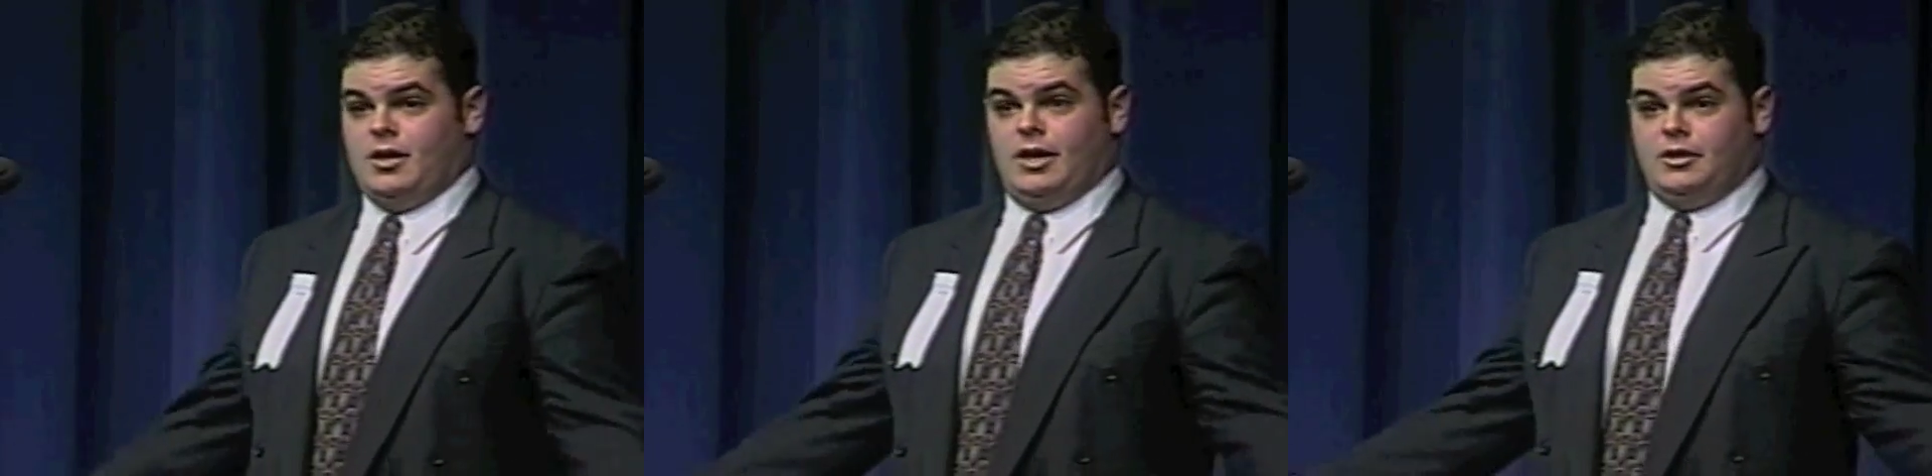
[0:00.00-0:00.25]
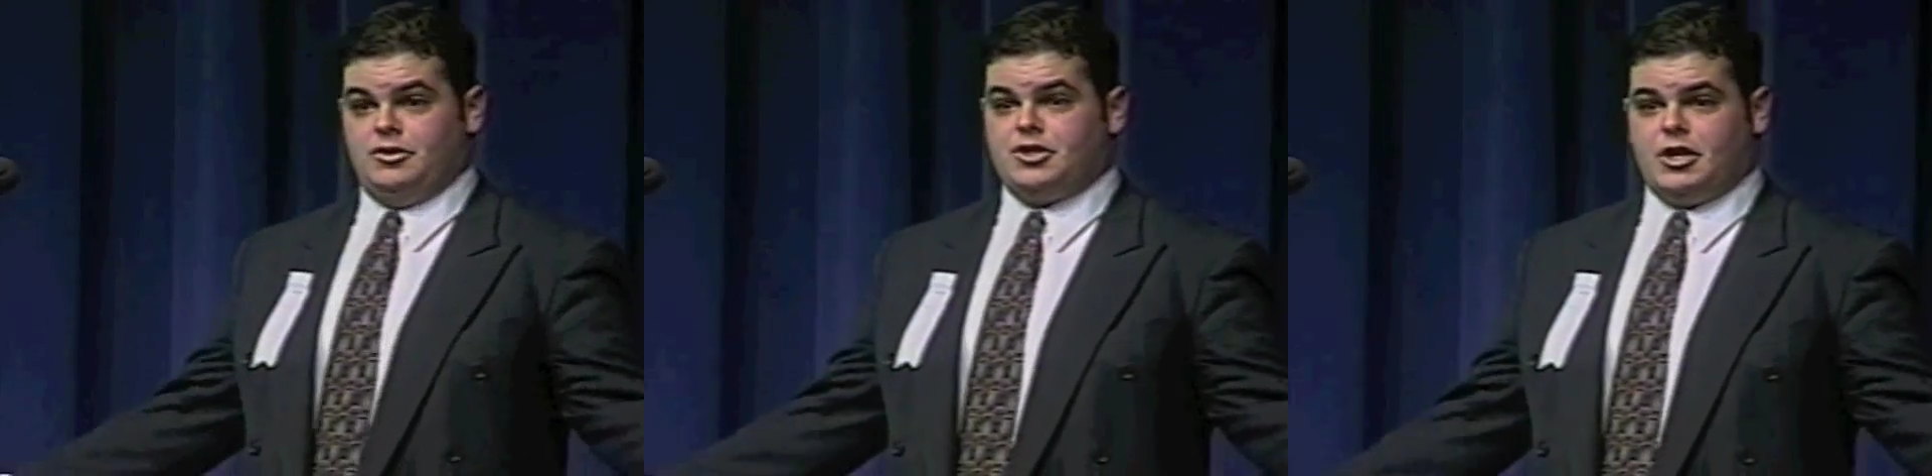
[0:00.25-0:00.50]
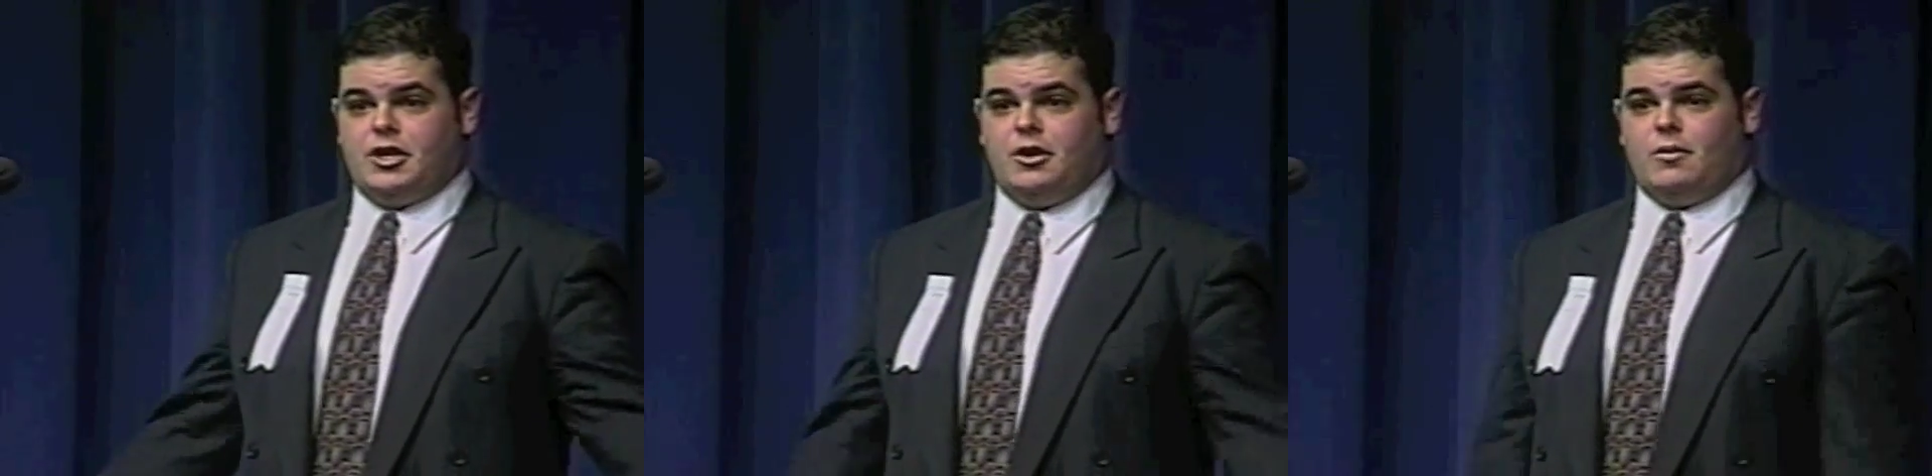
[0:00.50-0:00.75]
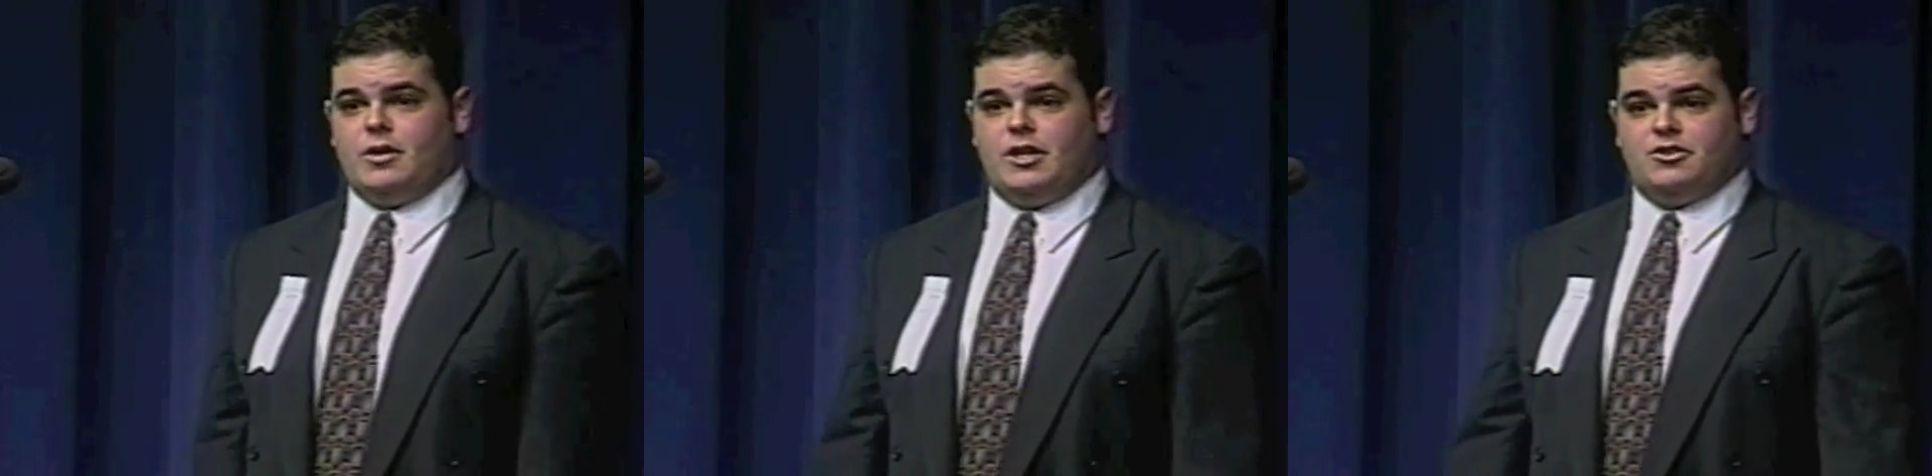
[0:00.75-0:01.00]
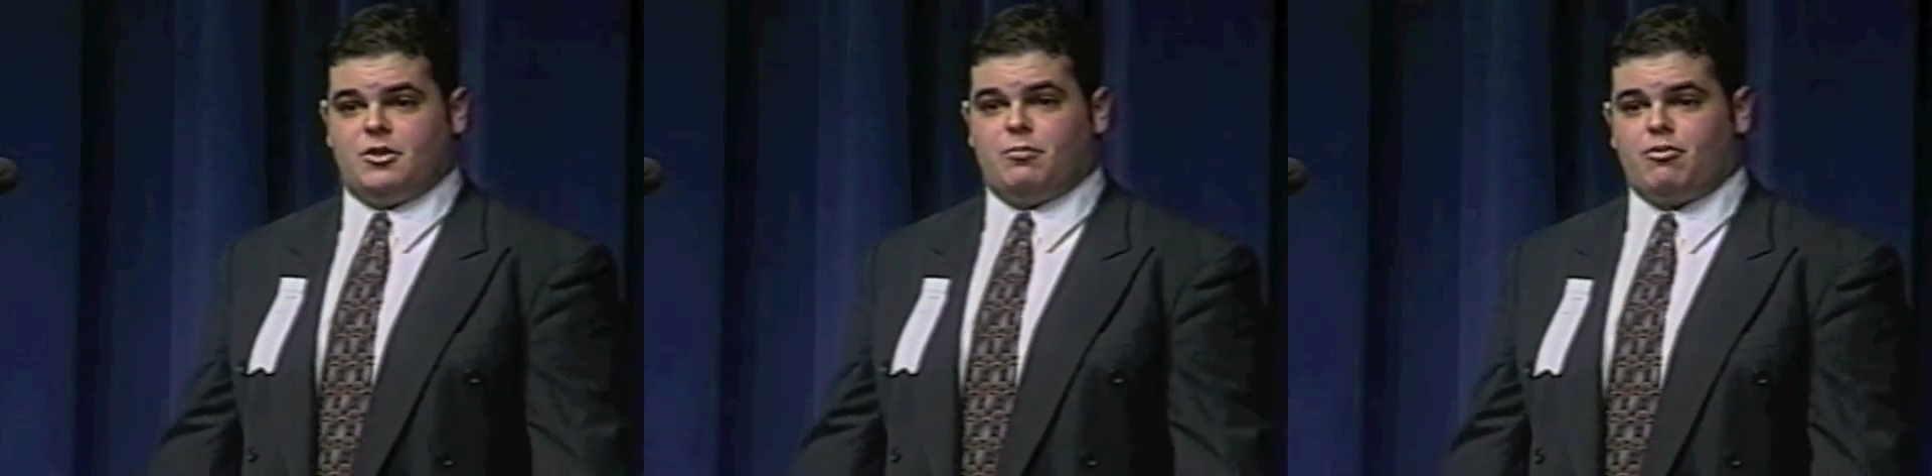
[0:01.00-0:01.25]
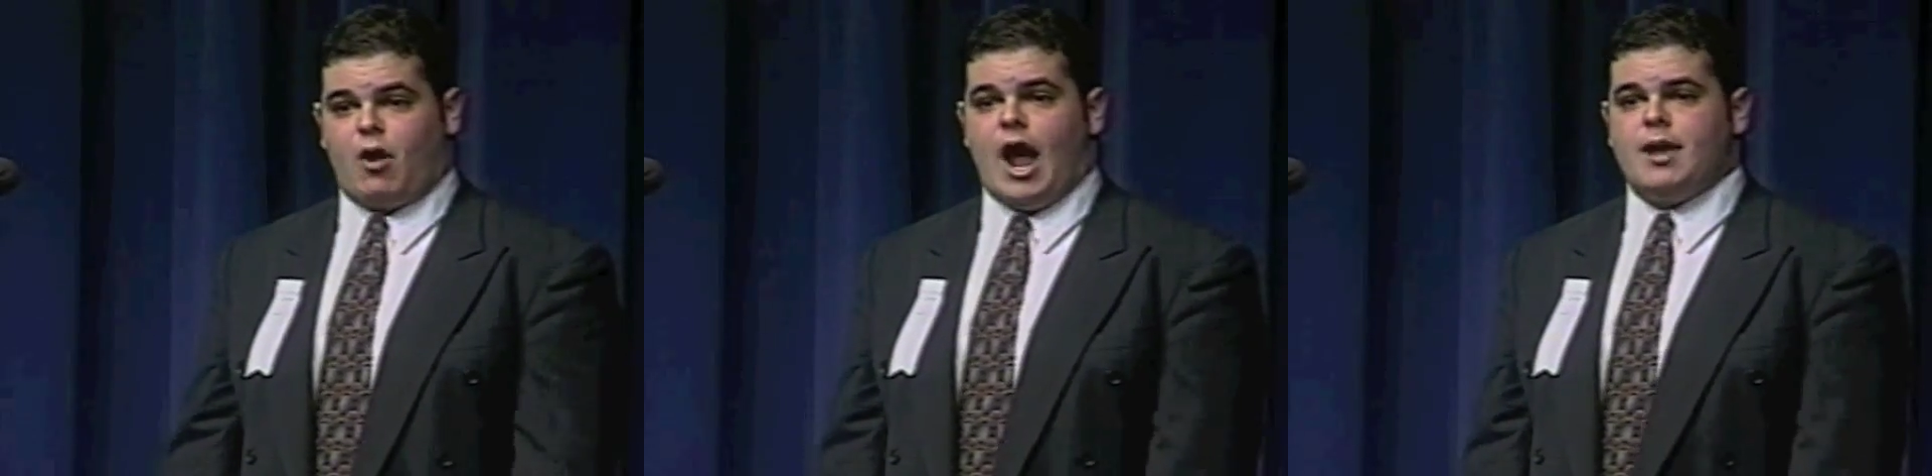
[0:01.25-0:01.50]
insecurity is a
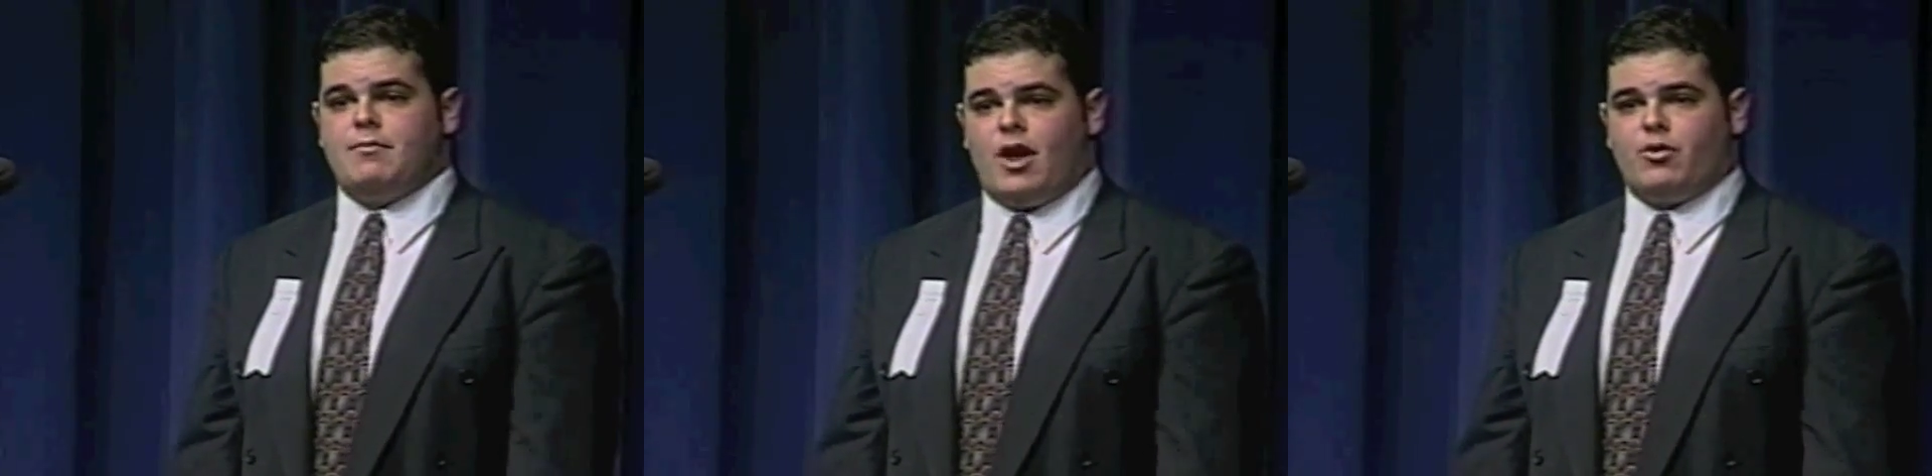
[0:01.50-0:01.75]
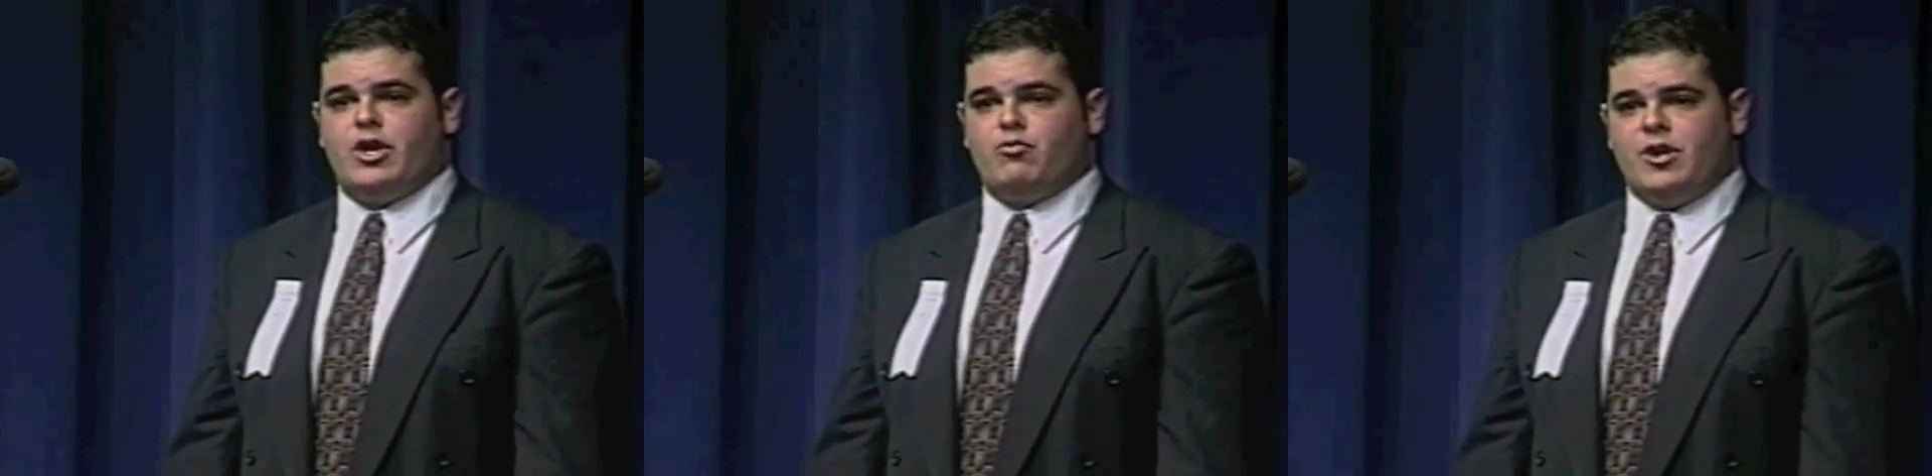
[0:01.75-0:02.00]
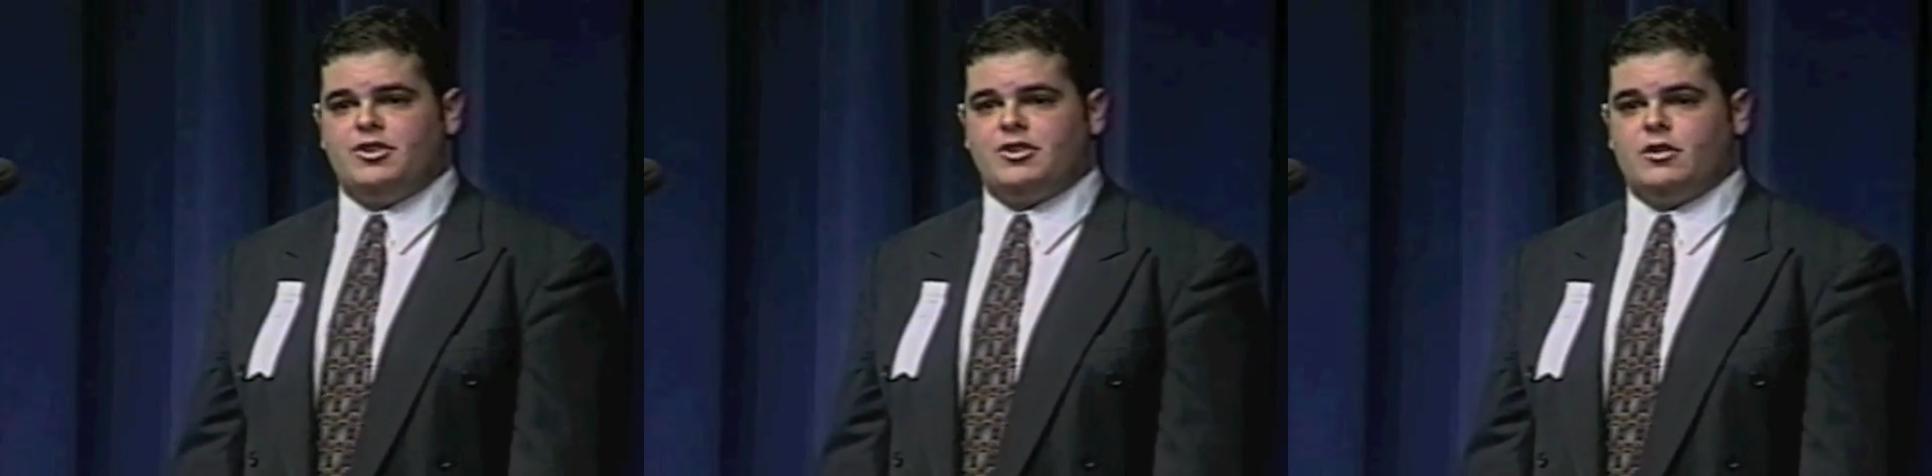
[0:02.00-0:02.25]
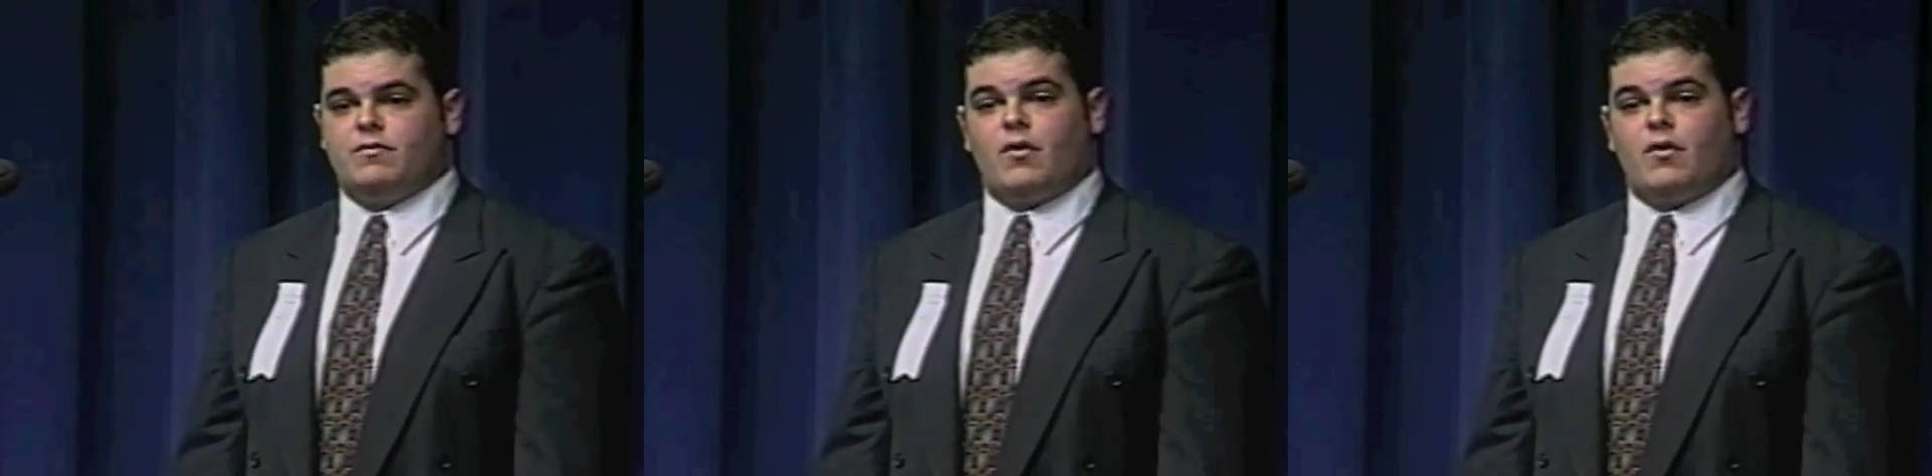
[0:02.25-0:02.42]
primary reason